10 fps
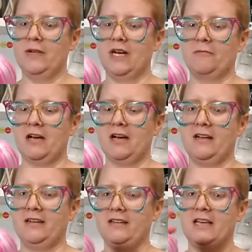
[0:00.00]
But I'm
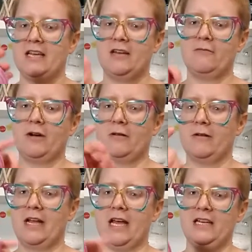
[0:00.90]
kind of liking where
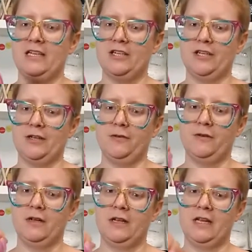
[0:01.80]
we're getting
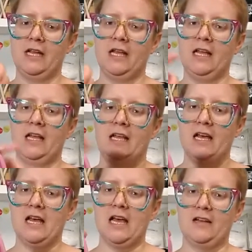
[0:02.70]
to.
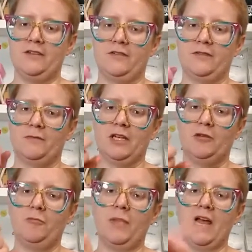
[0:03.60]
Do some
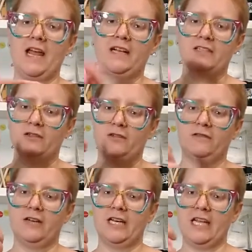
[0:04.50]
little bangs
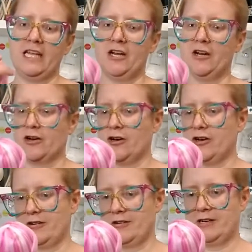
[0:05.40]
over an
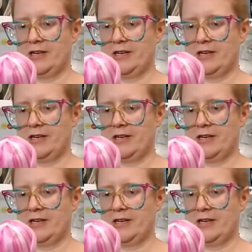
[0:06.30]
ear.